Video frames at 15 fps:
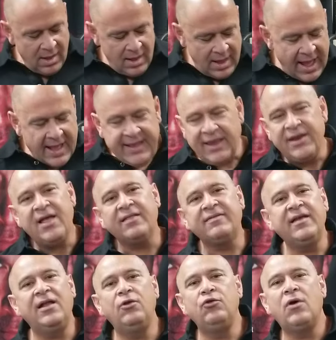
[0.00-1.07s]
I cannot
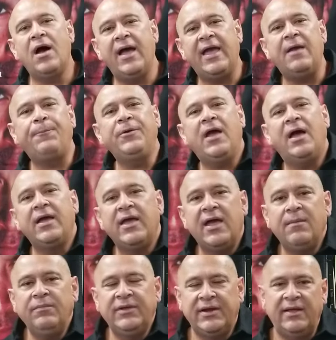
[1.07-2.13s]
tell you how happy I
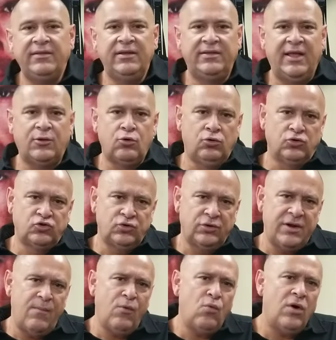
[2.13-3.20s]
am that I did that course. So
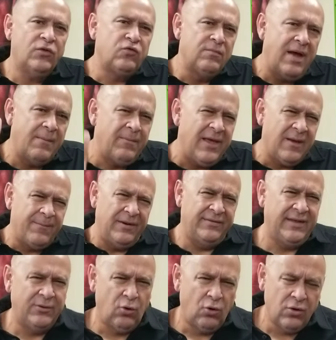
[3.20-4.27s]
number one, to my black belt
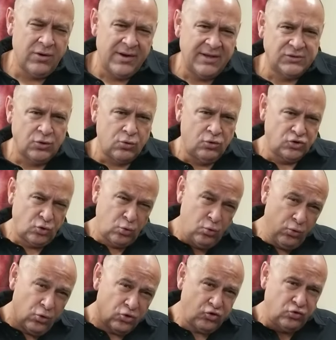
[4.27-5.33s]
that organized the course,
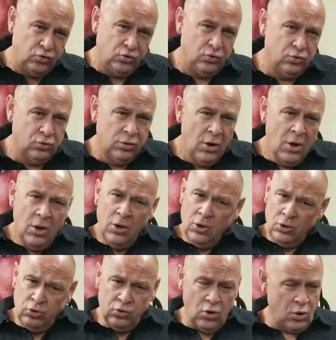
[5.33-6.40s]
kudos to you.
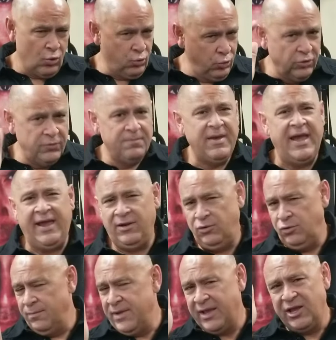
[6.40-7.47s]
You're a good man.
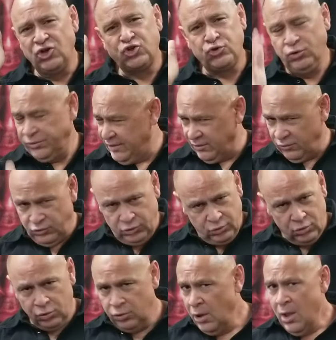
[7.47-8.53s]
You're making sure that
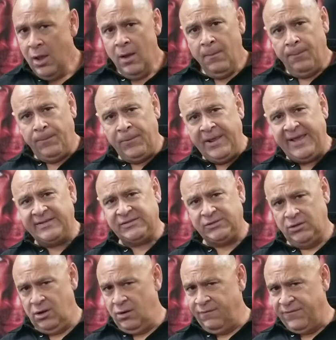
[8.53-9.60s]
your place
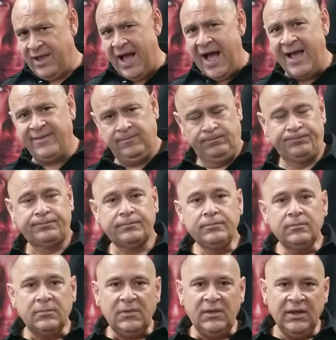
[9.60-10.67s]
of God
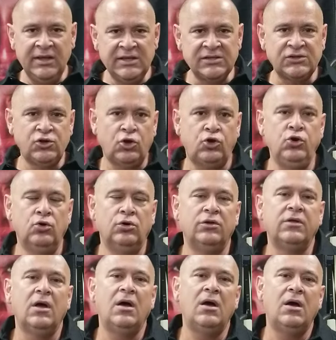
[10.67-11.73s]
is secured.
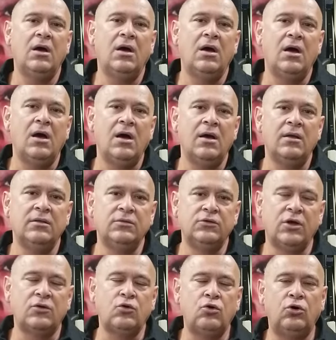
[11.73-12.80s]

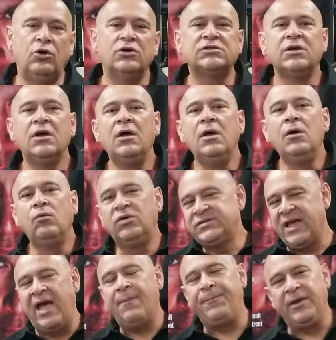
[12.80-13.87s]
The course was
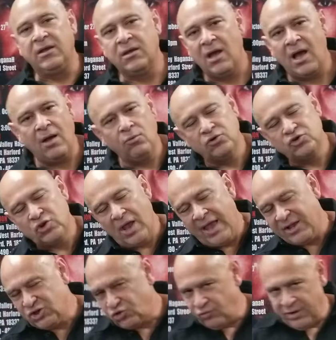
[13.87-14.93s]
epic. I was
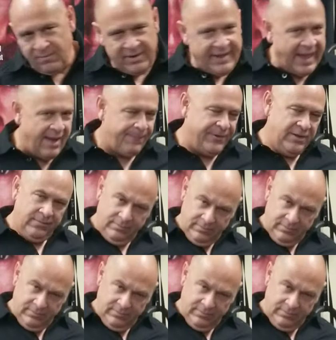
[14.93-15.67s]
extremely happy.